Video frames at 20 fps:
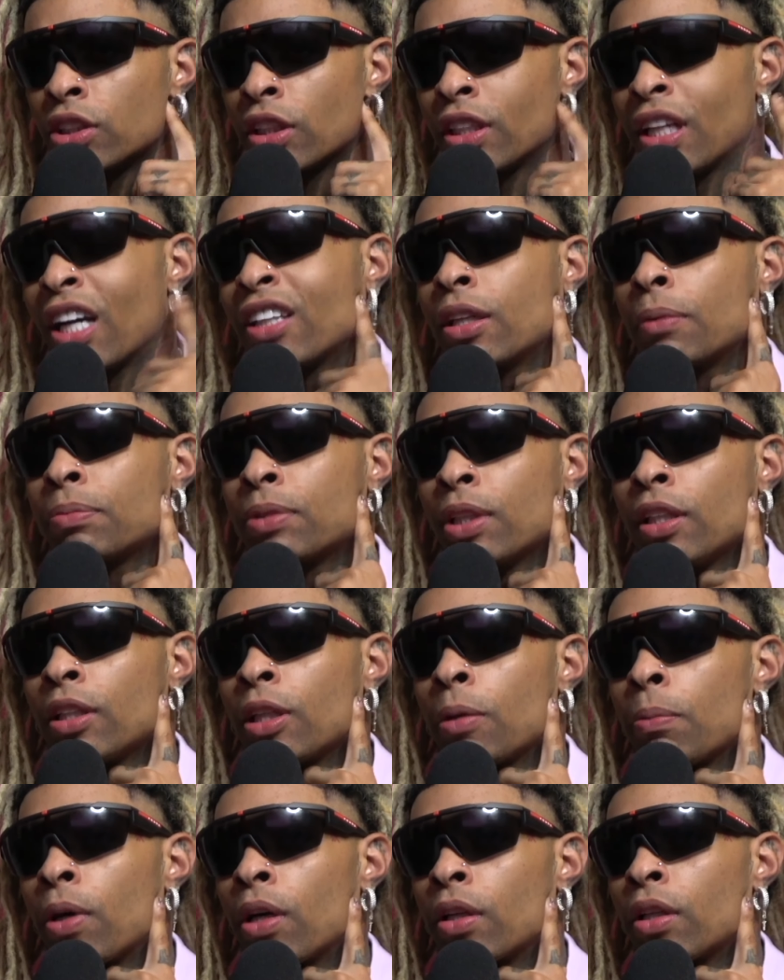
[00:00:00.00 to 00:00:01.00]
now that I'm thinking
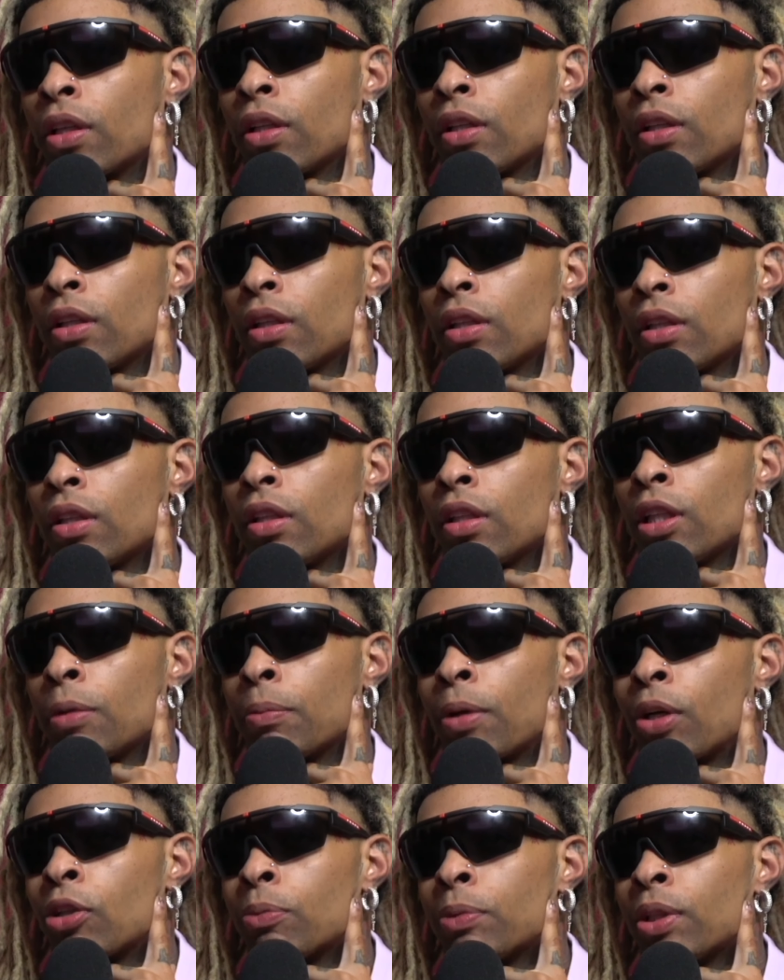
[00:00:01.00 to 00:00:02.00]
about it, yeah,
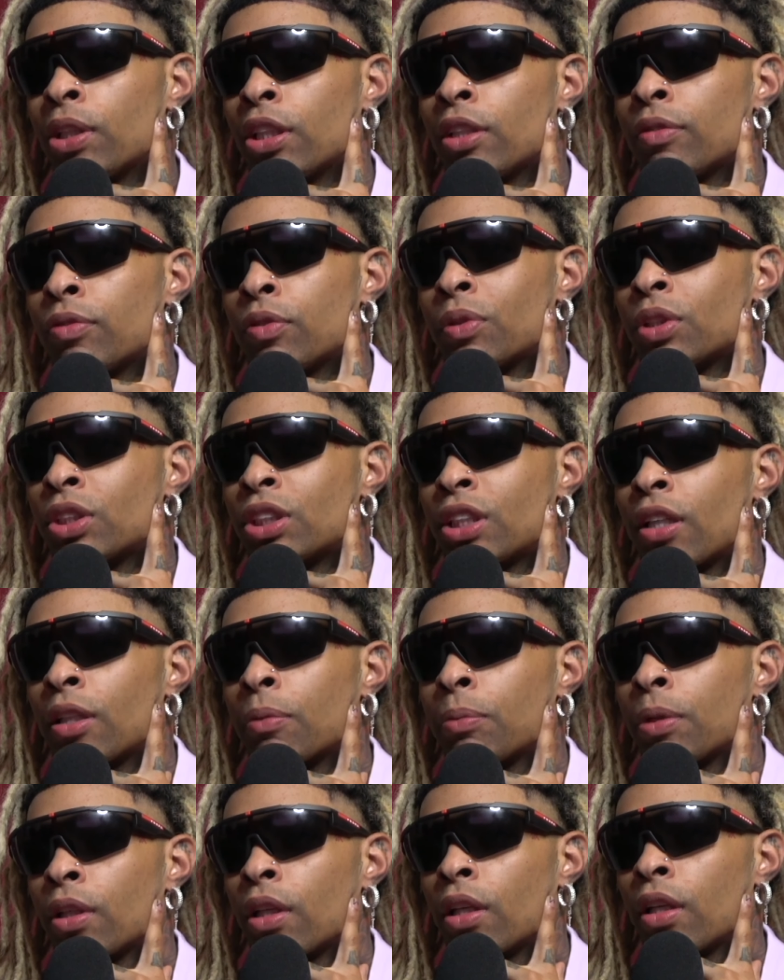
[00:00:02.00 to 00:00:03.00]
my homie Kiefer was telling
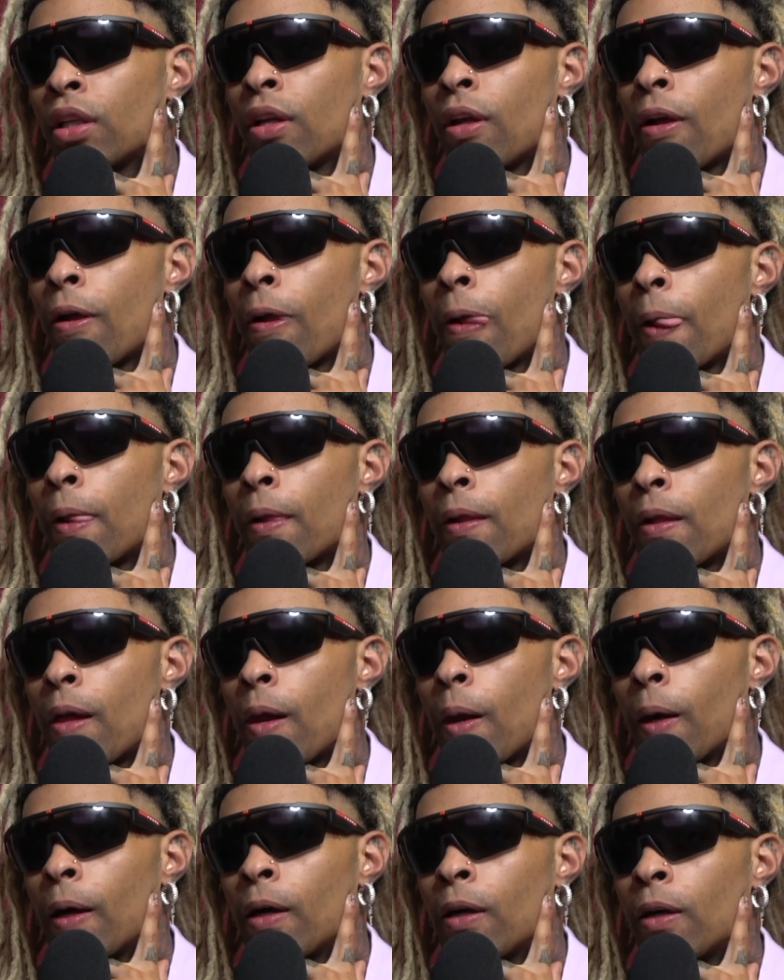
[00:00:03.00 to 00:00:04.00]
me that.
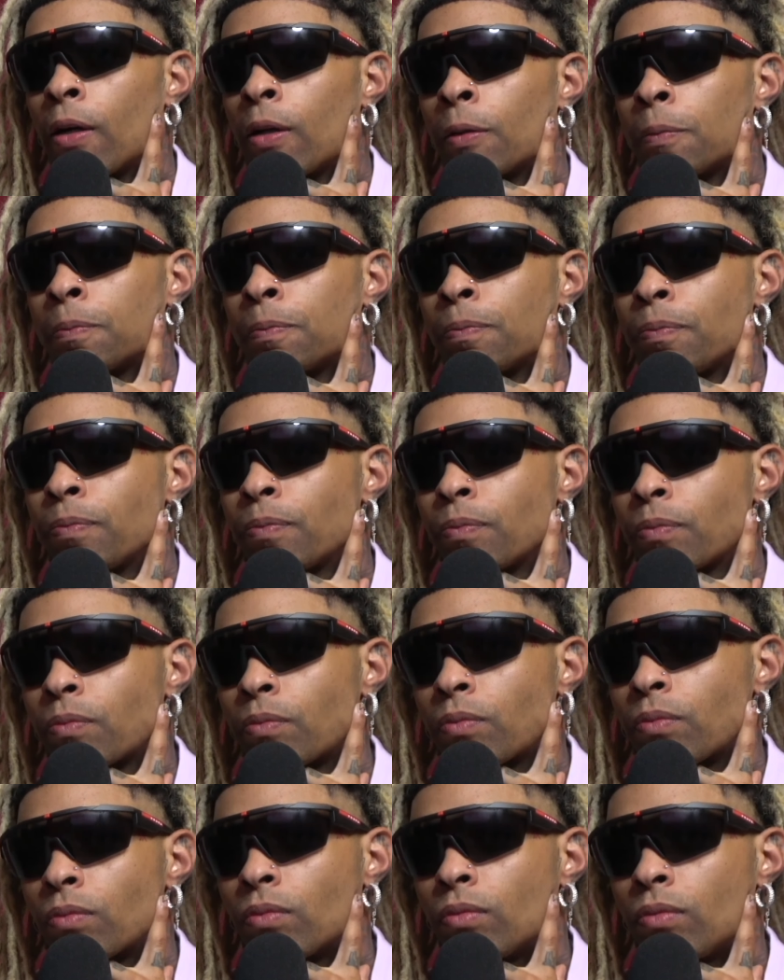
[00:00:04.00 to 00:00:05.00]
Um.
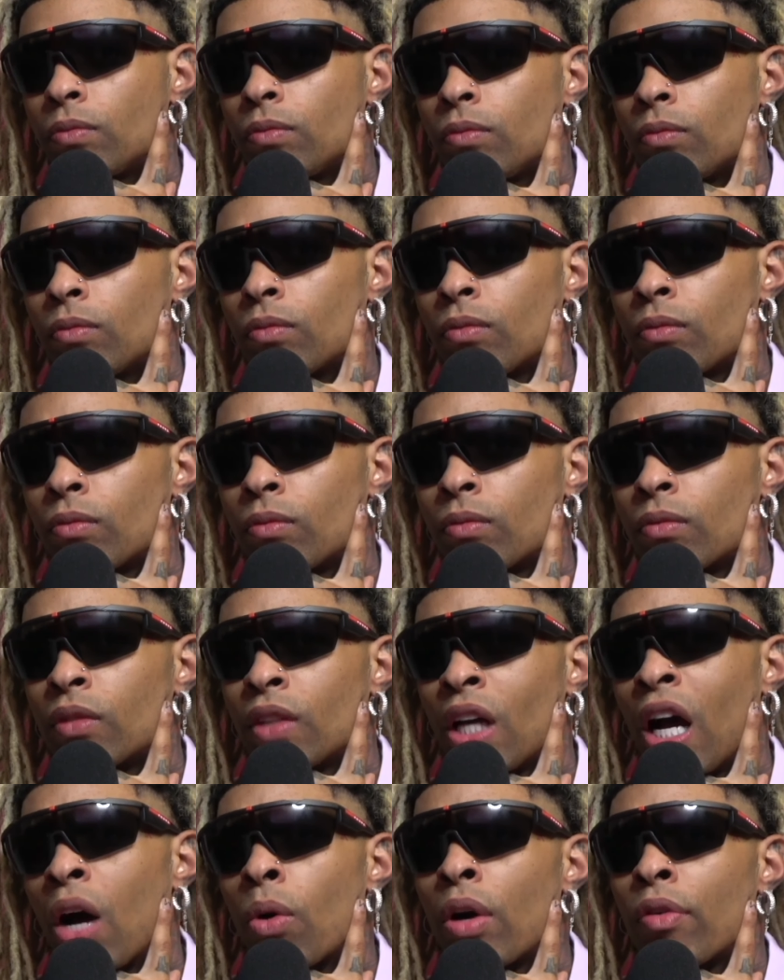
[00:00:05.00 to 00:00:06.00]

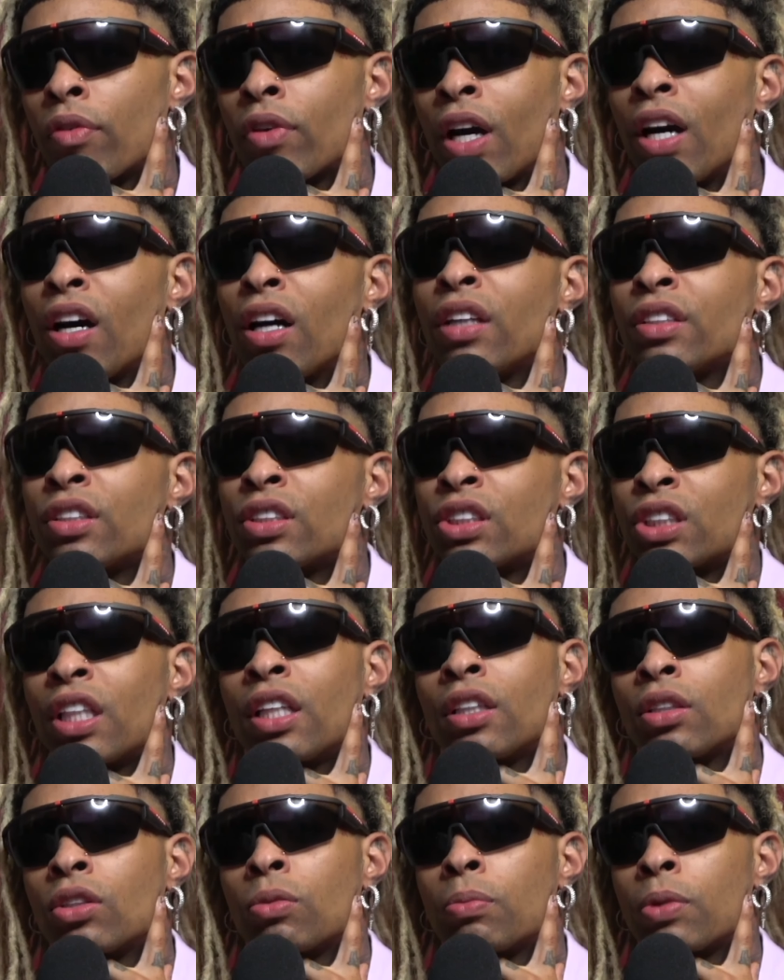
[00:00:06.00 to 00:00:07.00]
However, I
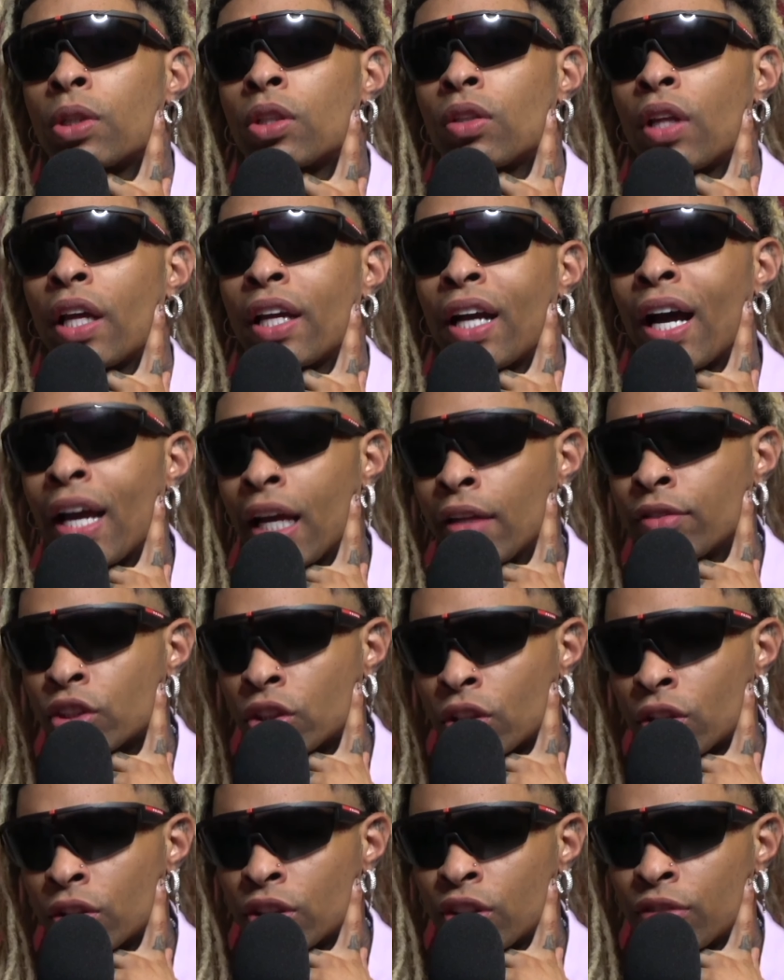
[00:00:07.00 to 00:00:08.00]
understand though, bro. Like I have
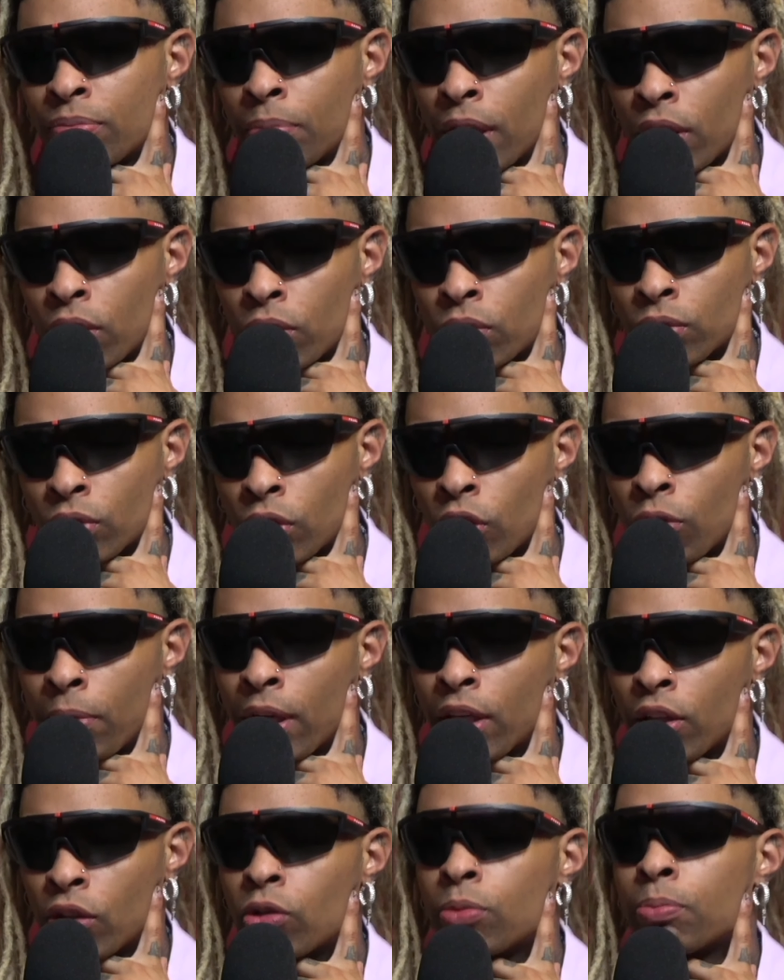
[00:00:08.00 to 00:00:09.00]
songs of my own on
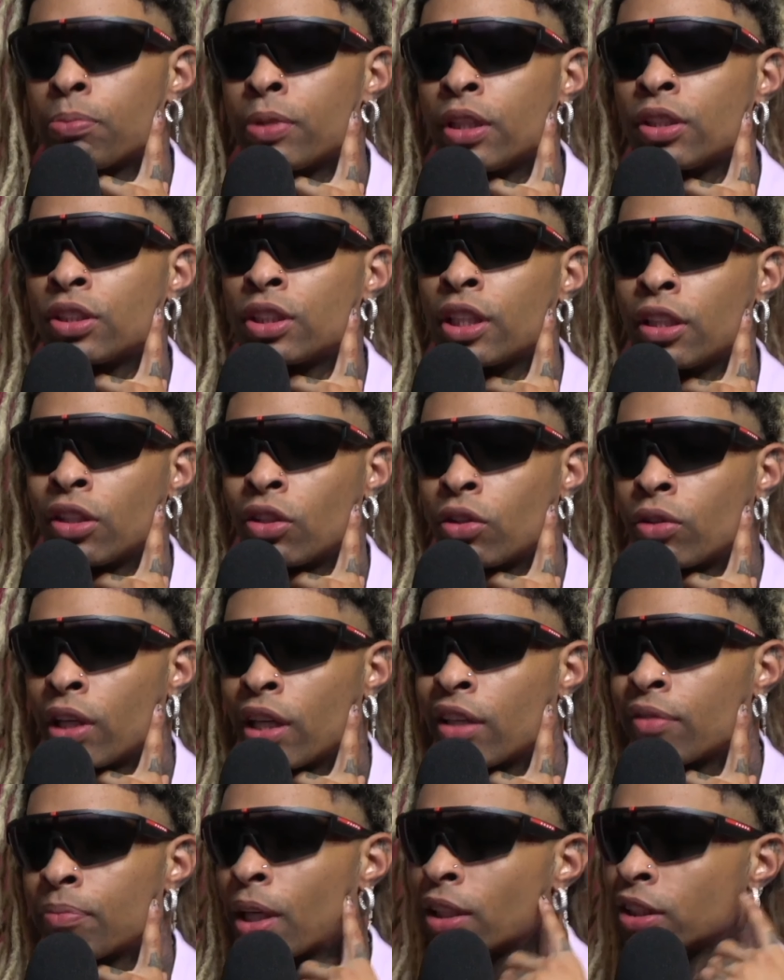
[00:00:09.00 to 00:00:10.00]
my own beats that don't
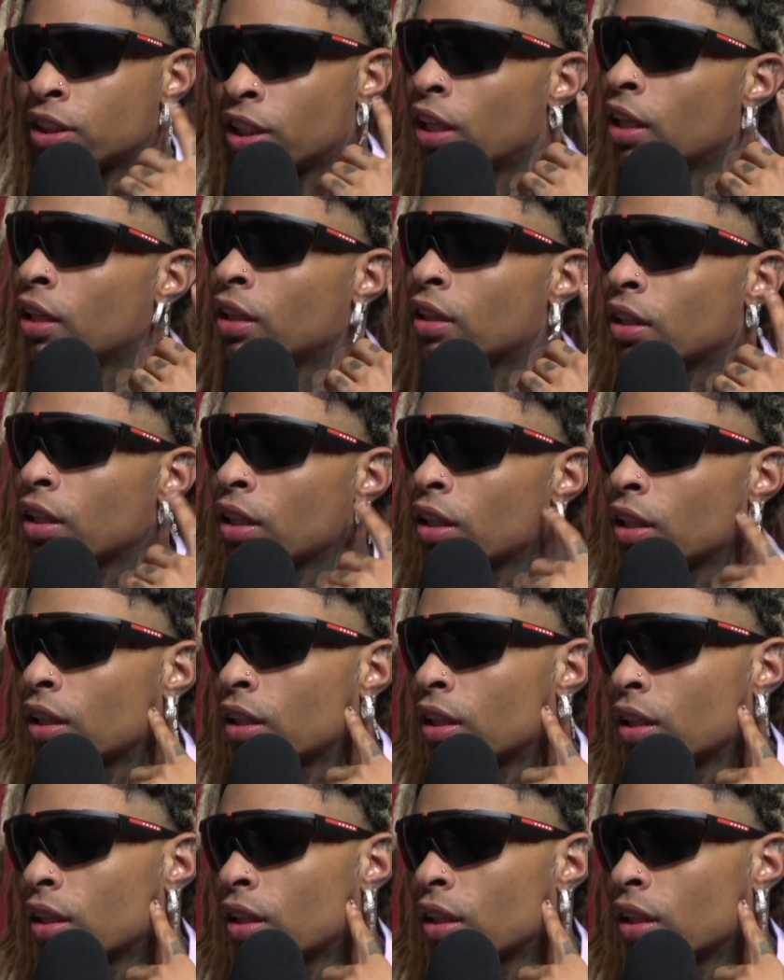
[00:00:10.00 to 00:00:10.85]
have my tag. Right.